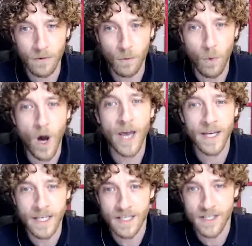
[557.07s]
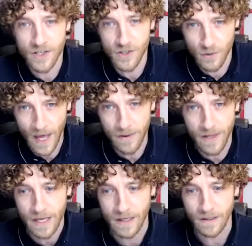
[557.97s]
why I needed to do that
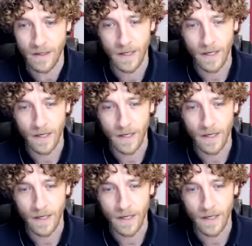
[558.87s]
thing.